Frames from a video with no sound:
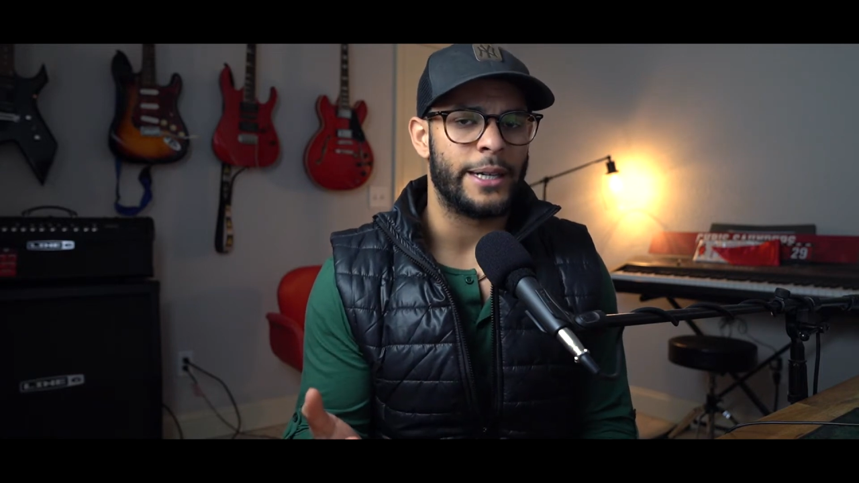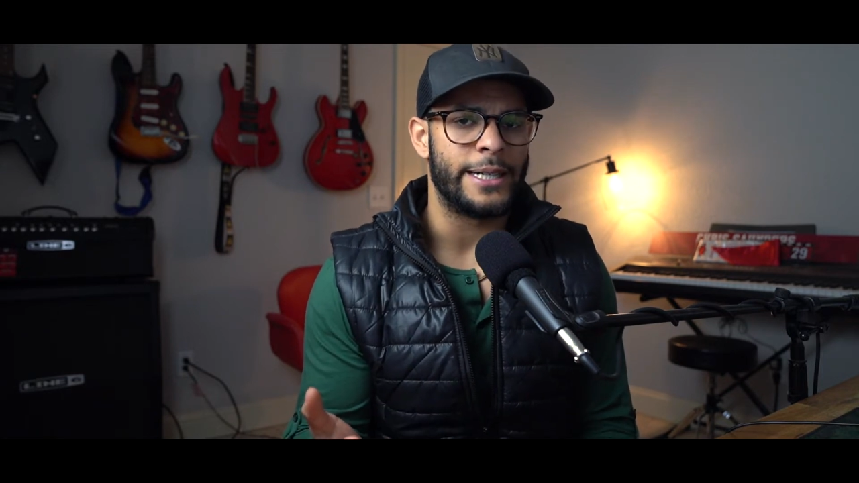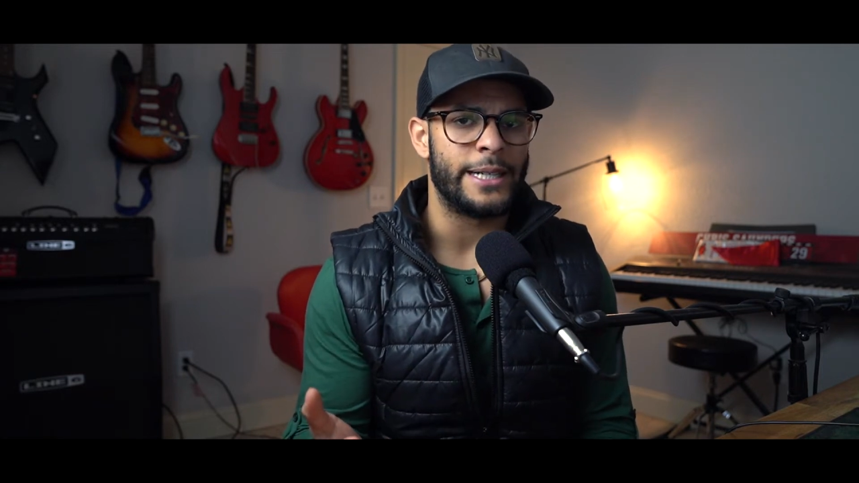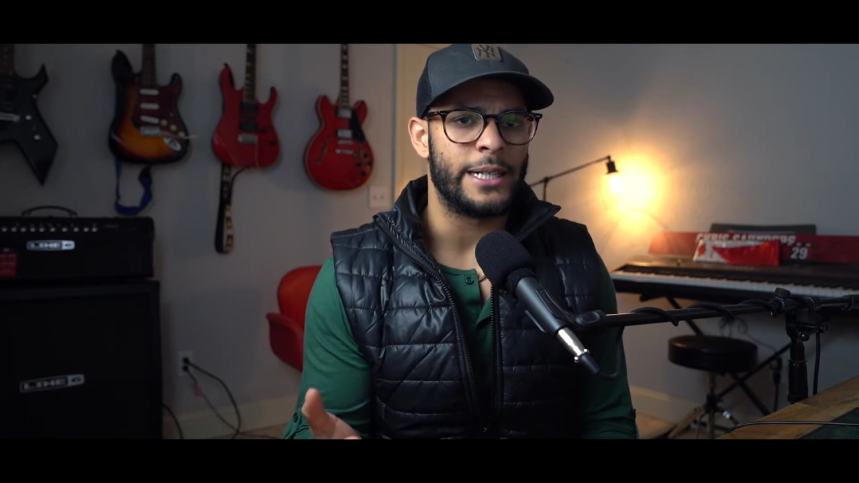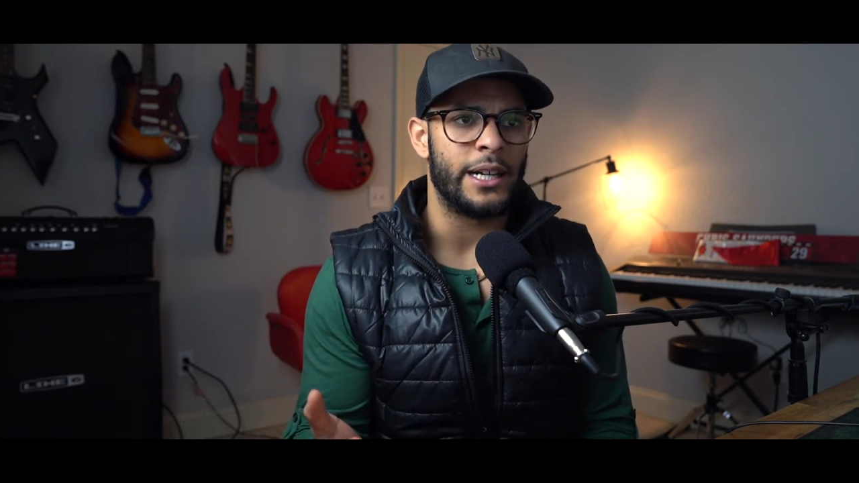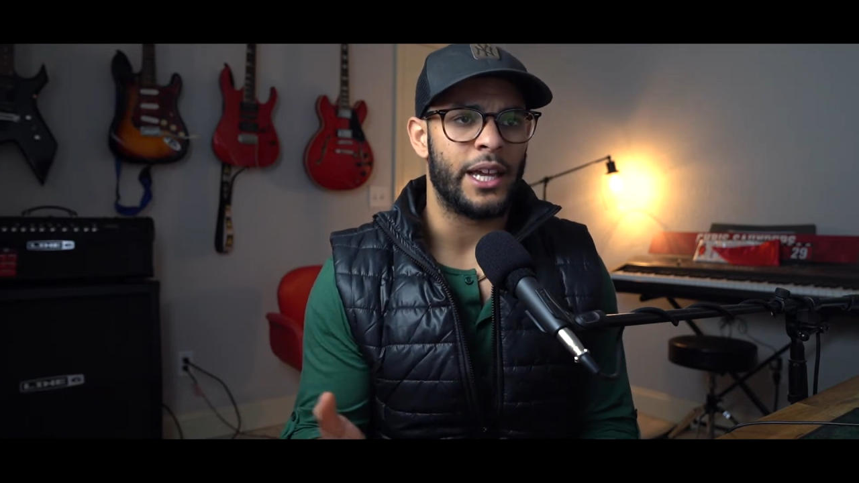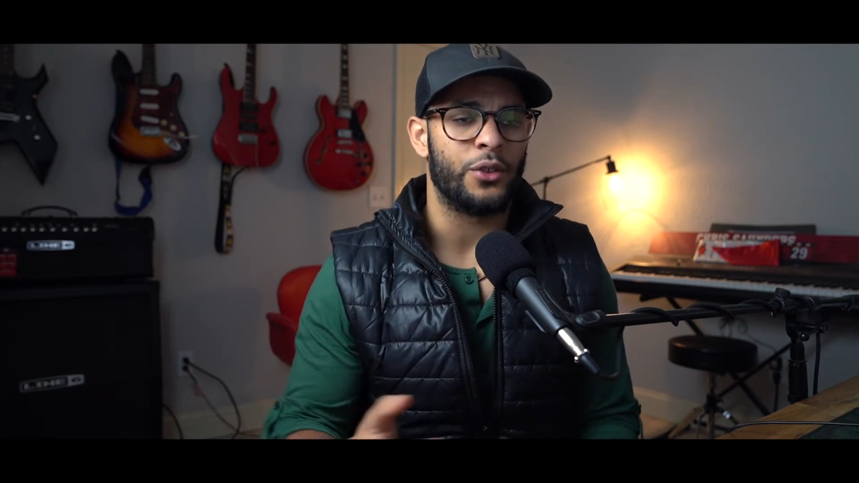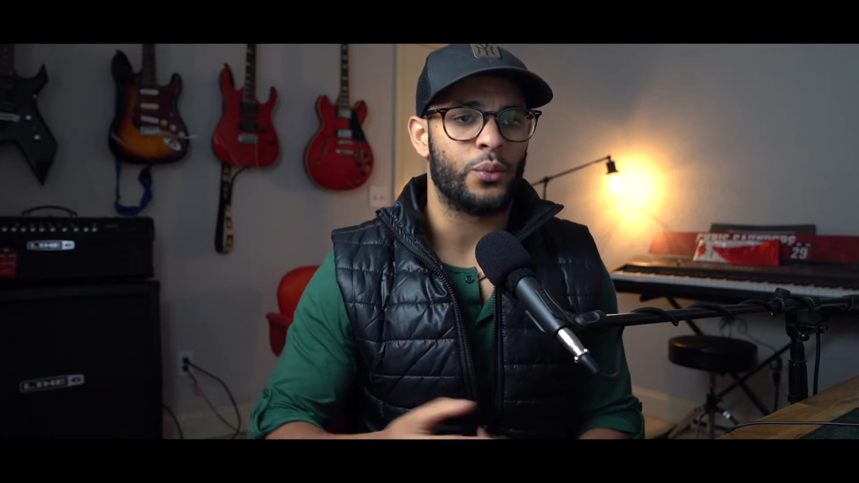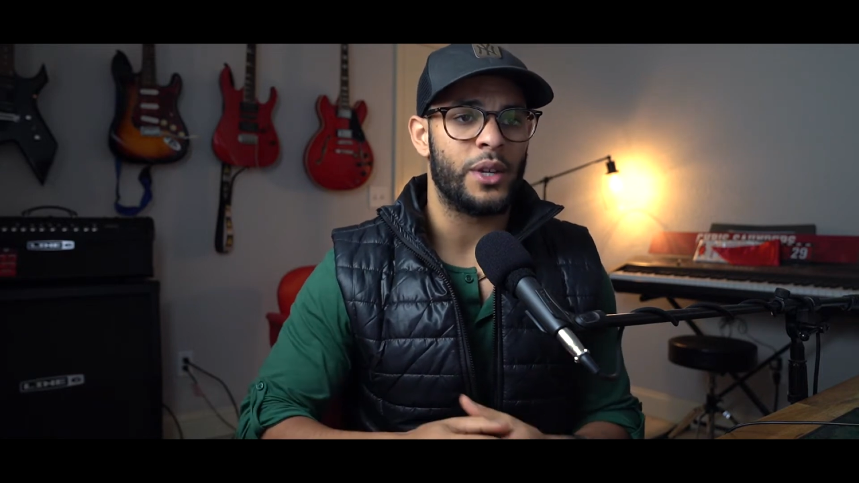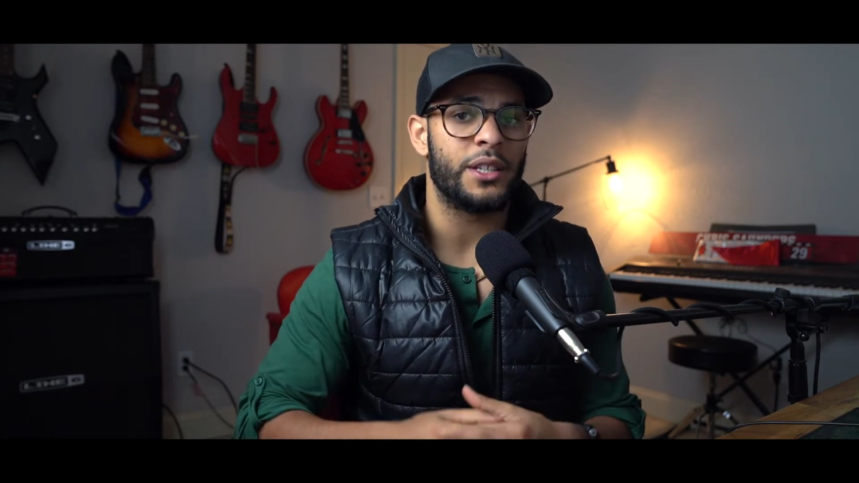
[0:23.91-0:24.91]
Uh, and
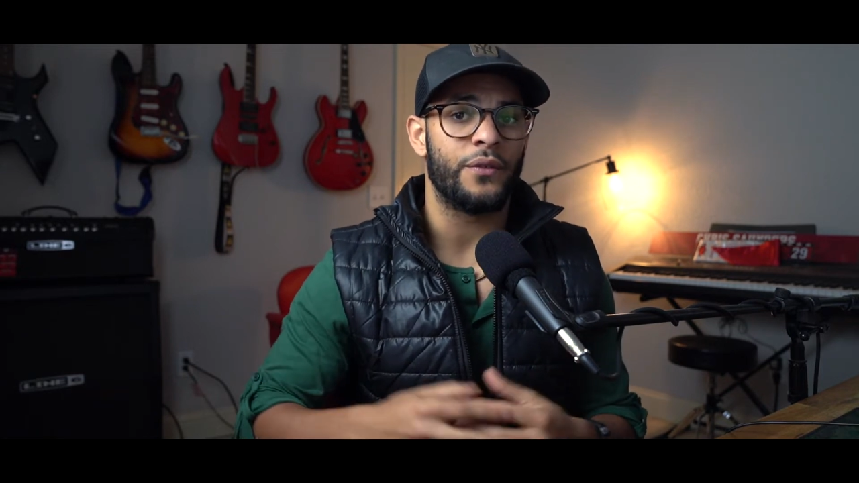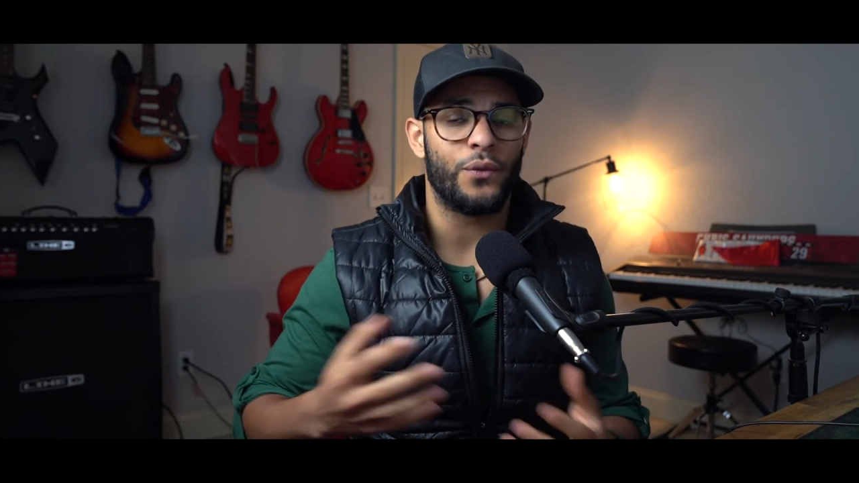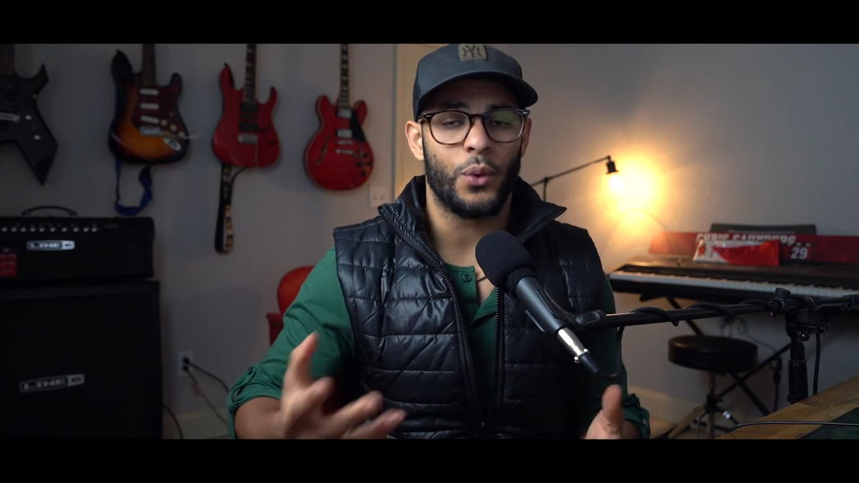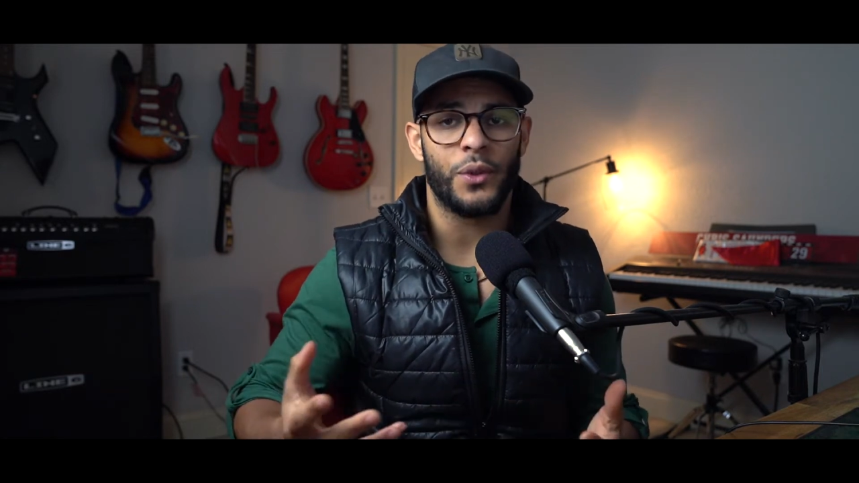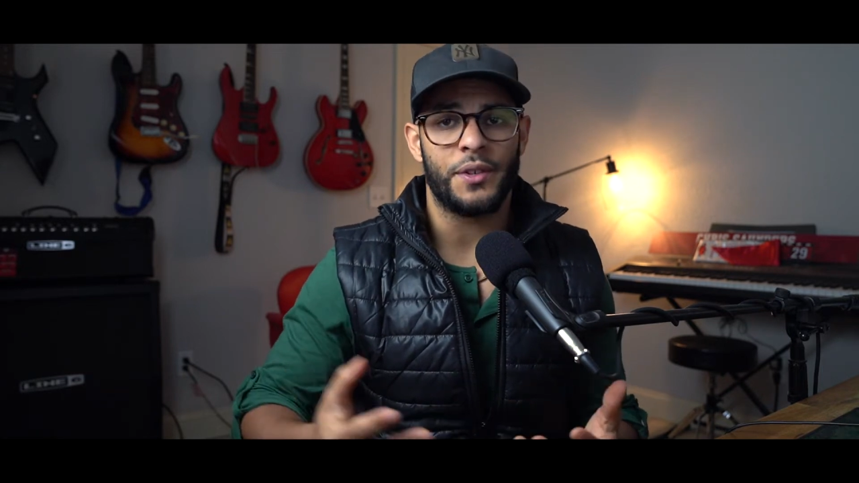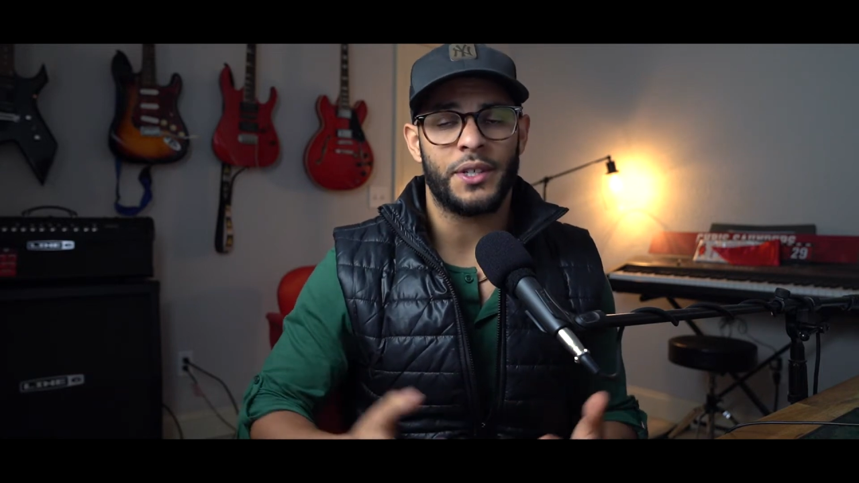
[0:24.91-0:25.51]
the reason for this